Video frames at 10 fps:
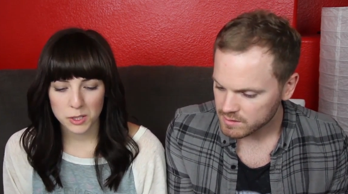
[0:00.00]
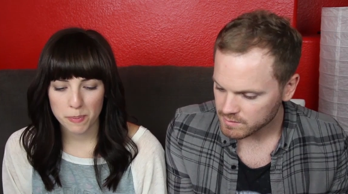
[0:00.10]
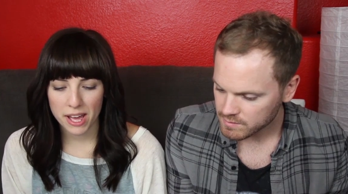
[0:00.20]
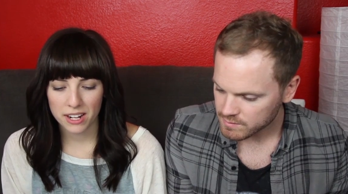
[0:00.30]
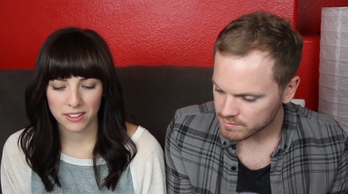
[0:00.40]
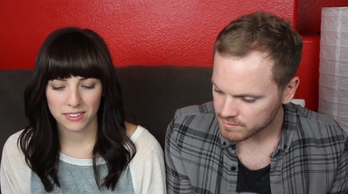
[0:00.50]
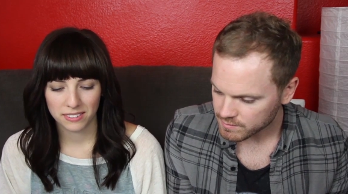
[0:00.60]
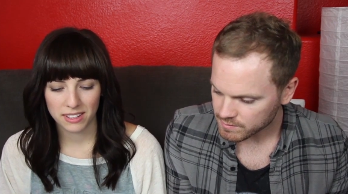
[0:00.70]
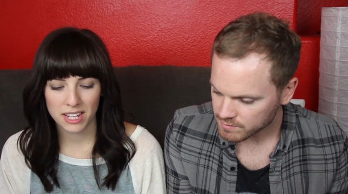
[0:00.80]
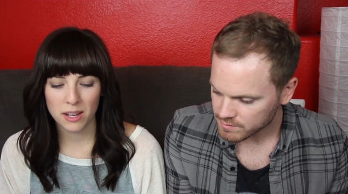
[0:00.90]
Speaker 1: is better,
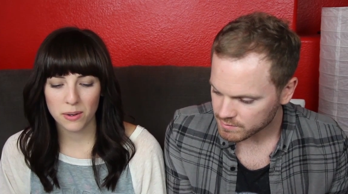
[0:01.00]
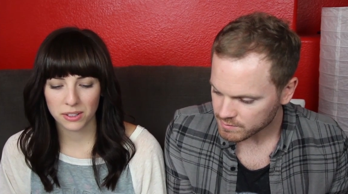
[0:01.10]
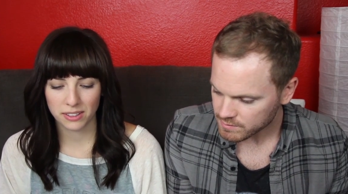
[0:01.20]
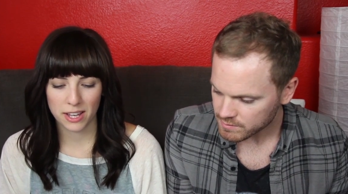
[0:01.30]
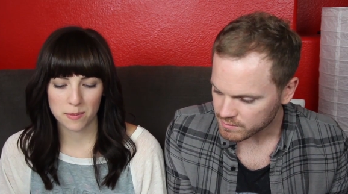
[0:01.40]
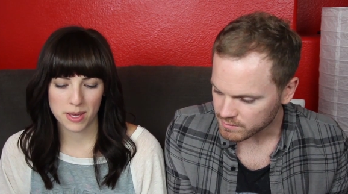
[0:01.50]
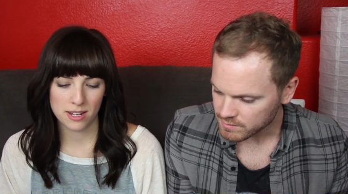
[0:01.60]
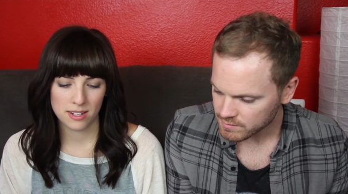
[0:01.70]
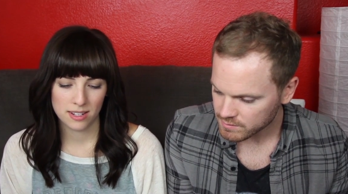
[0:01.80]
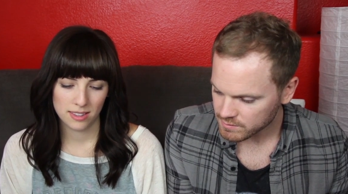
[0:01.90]
Leno or
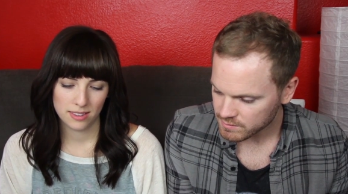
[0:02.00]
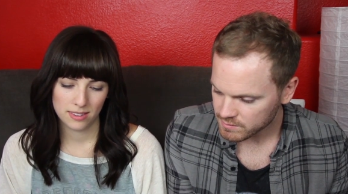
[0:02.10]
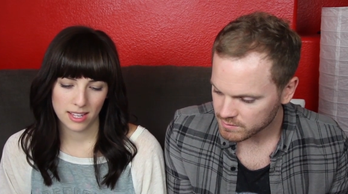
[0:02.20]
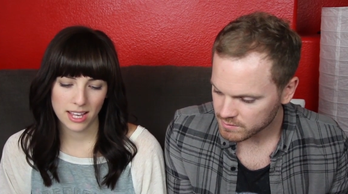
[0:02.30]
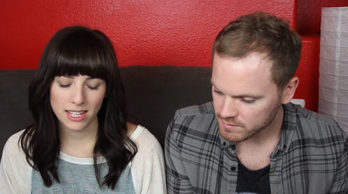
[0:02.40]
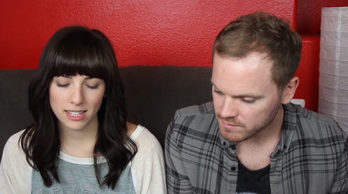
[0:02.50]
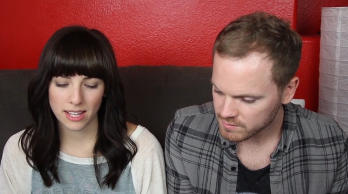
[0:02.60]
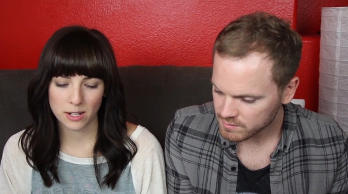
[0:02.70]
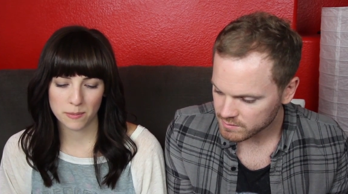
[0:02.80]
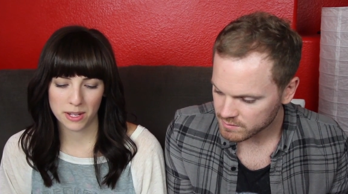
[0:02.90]
Letterman? I like
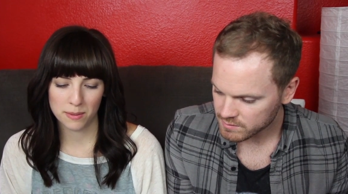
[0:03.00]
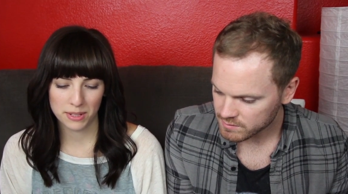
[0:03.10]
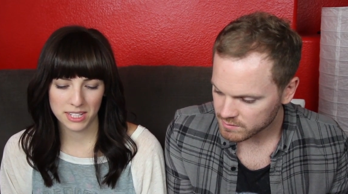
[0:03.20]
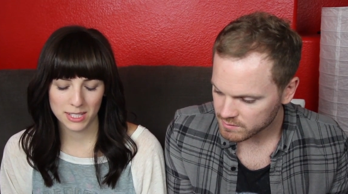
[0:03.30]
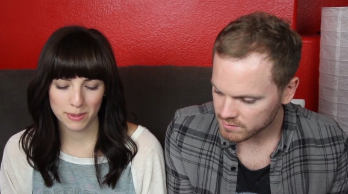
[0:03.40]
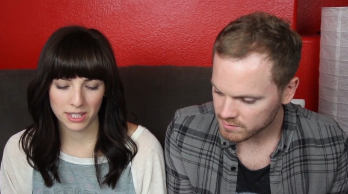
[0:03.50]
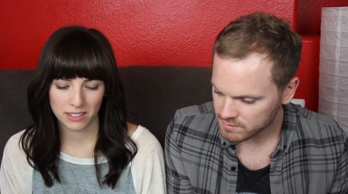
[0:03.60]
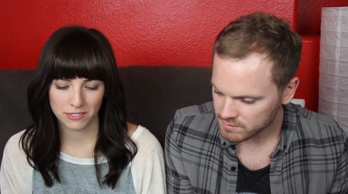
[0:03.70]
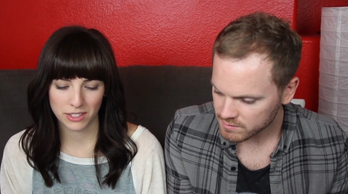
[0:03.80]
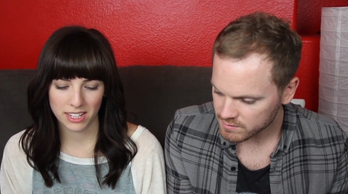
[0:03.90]
Letterman, but he's been
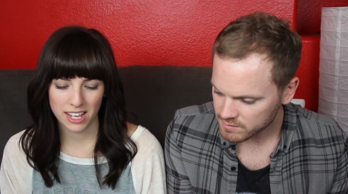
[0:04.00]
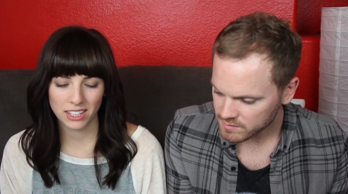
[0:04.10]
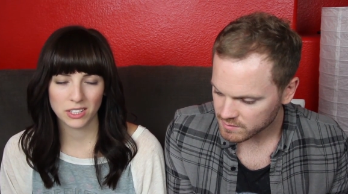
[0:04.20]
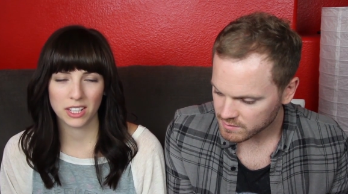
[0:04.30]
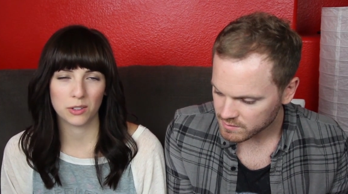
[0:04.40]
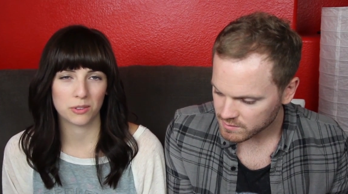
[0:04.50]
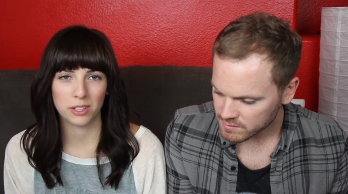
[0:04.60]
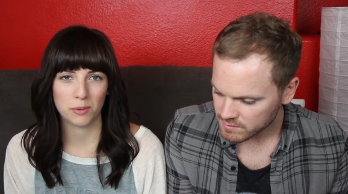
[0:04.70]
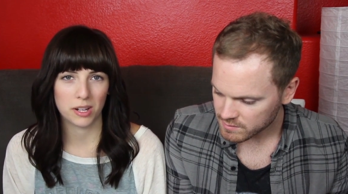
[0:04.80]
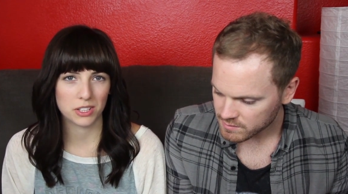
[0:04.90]
kind of creepy. Actually, I don't
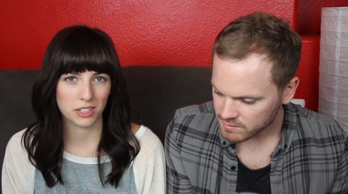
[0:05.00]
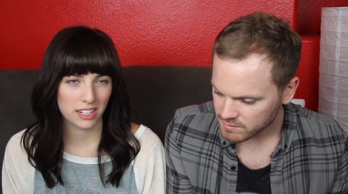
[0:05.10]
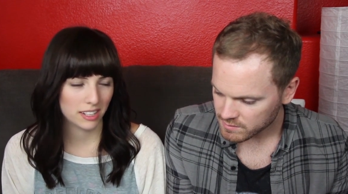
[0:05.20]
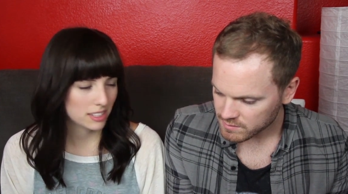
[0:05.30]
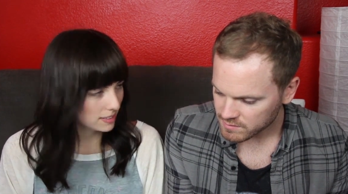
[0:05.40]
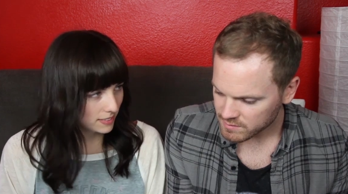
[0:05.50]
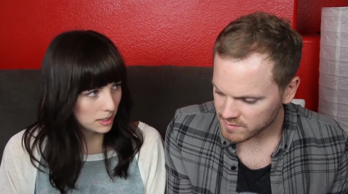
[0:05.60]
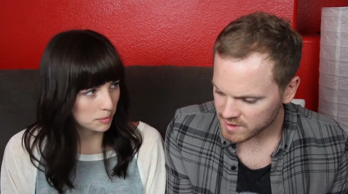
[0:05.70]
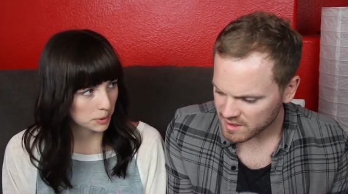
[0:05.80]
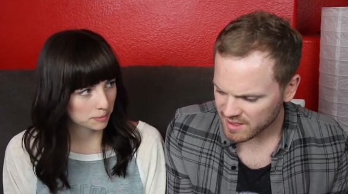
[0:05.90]
really watch late-night TV
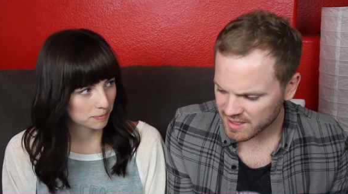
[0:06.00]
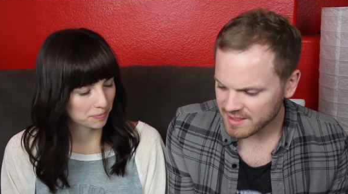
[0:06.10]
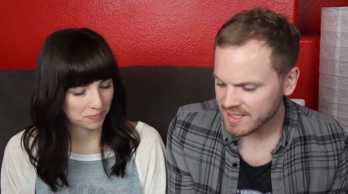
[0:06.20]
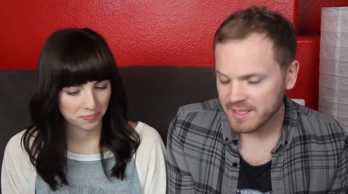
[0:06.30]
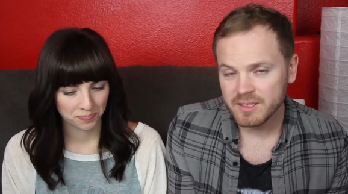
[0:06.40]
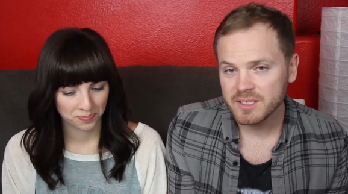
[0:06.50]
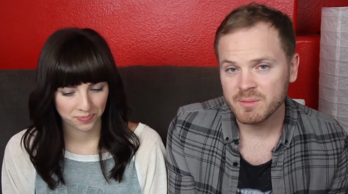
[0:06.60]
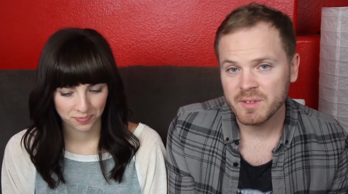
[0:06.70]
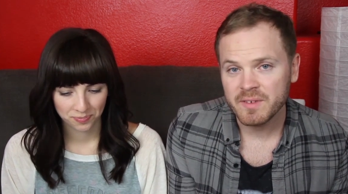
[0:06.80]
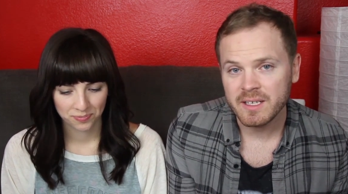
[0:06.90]
anymore.
Speaker 2: Neither.
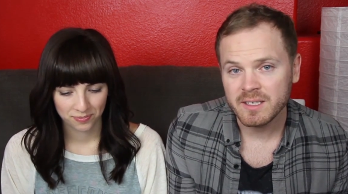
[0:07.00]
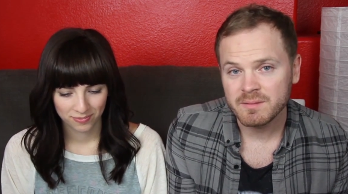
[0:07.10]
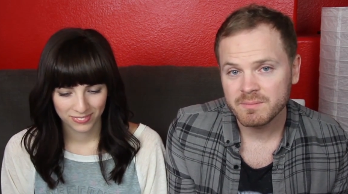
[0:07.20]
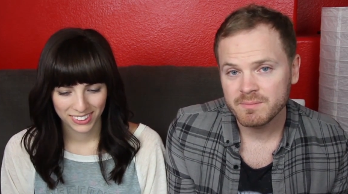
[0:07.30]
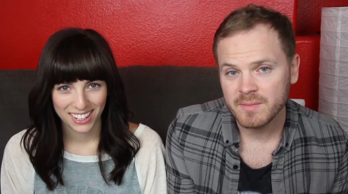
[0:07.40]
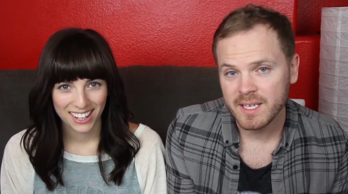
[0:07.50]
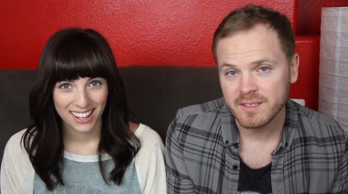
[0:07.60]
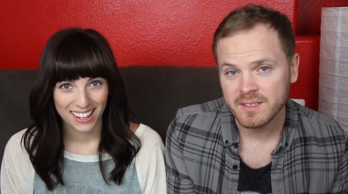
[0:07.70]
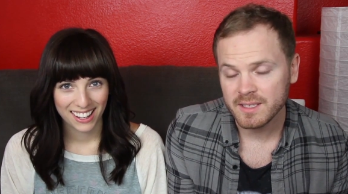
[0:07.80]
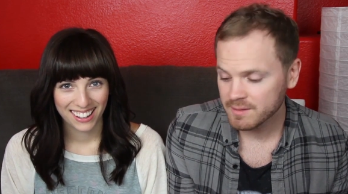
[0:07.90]
Jimmy Fallon.
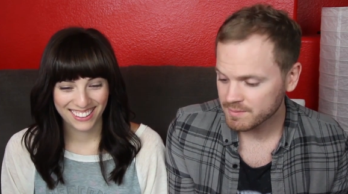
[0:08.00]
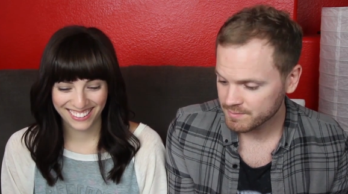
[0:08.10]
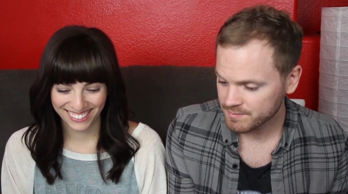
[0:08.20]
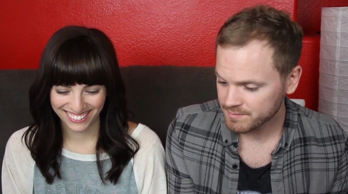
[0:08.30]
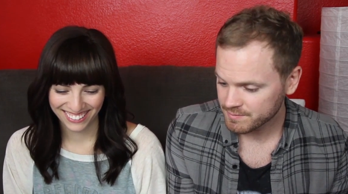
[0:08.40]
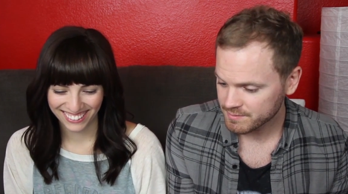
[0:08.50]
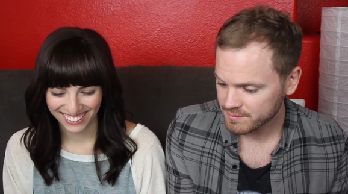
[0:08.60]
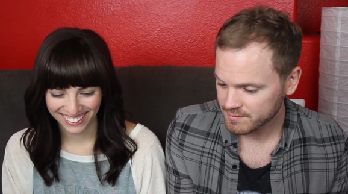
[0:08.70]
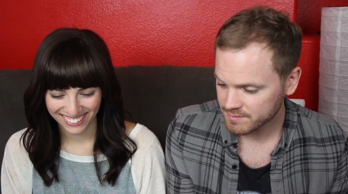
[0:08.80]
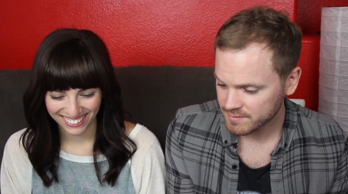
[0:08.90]
Hands down.
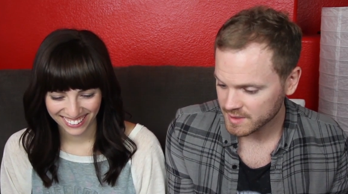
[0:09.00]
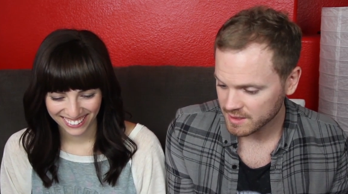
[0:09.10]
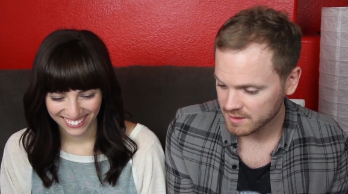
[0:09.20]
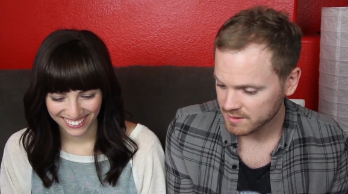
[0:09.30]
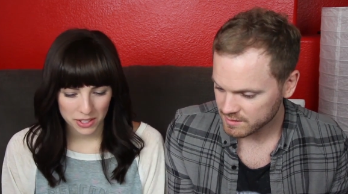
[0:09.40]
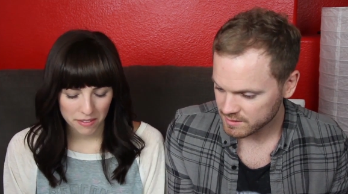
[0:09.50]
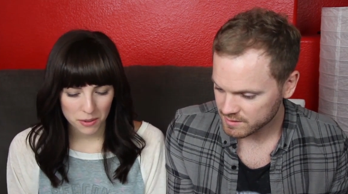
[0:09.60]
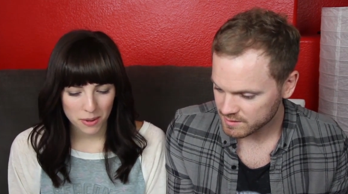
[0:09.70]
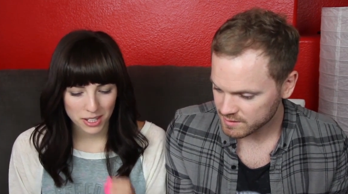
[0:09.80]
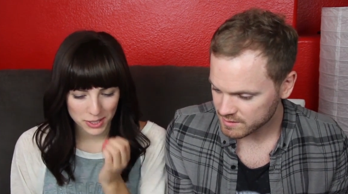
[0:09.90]
Yeah.
Speaker 1: Do you
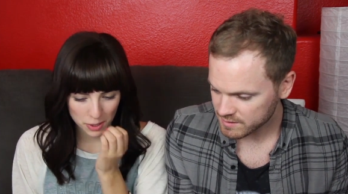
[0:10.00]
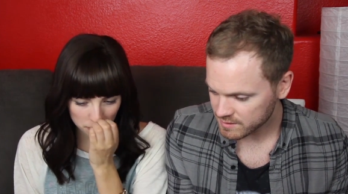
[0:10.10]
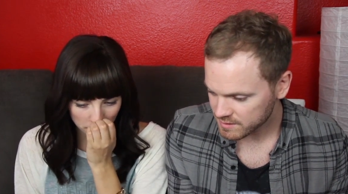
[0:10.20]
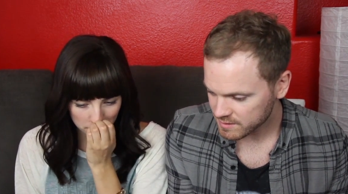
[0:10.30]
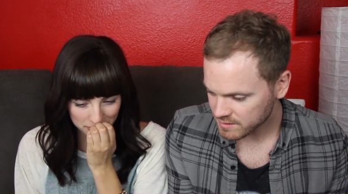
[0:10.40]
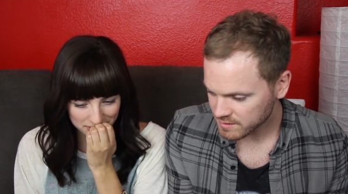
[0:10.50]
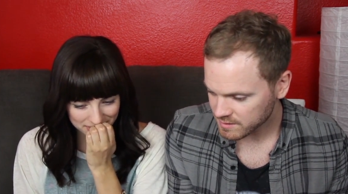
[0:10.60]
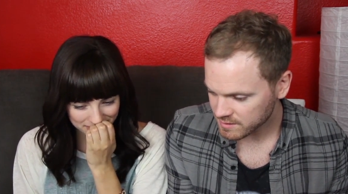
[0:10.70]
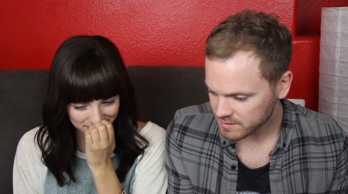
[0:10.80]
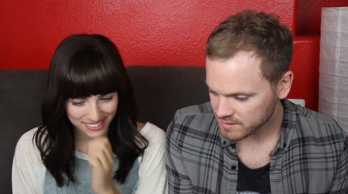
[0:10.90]
ever watch soap
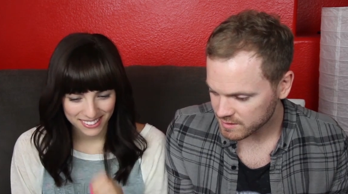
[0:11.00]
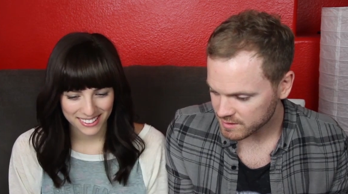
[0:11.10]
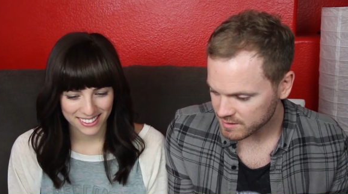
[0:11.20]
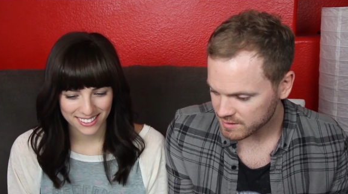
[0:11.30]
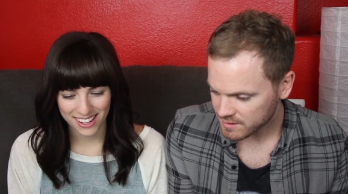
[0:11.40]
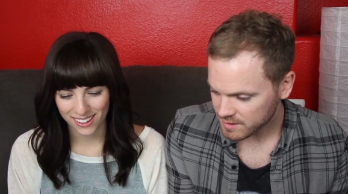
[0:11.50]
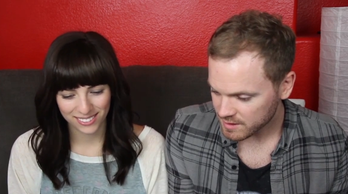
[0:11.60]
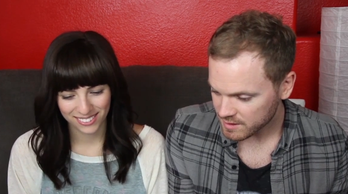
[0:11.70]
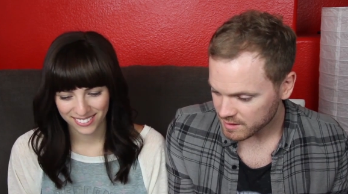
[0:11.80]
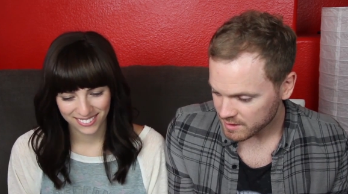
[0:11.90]
operas? No.